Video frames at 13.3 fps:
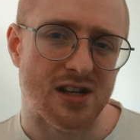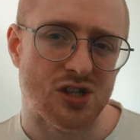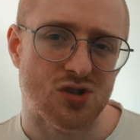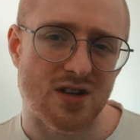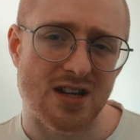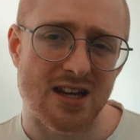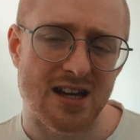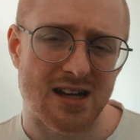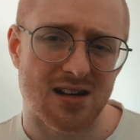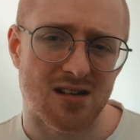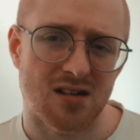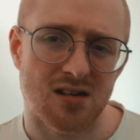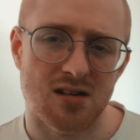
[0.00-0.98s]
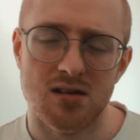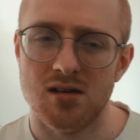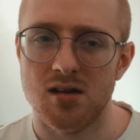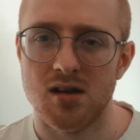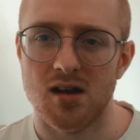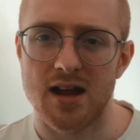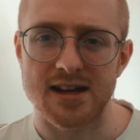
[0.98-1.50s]
intriguing,
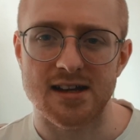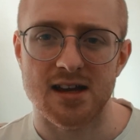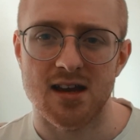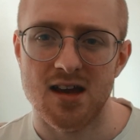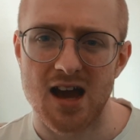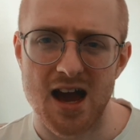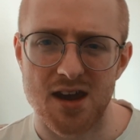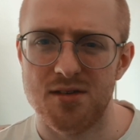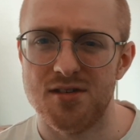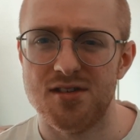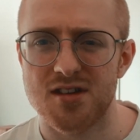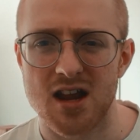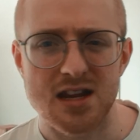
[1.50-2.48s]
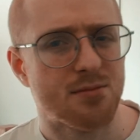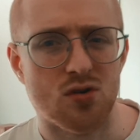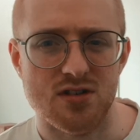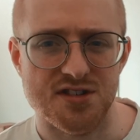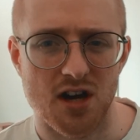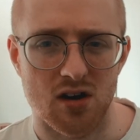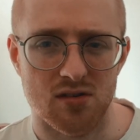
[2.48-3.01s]
like, and slightly more
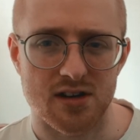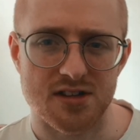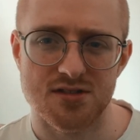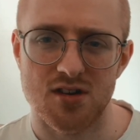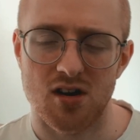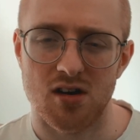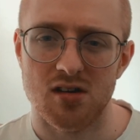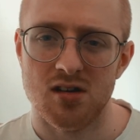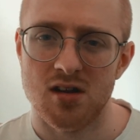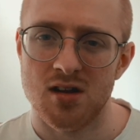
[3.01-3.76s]
adult. It's not,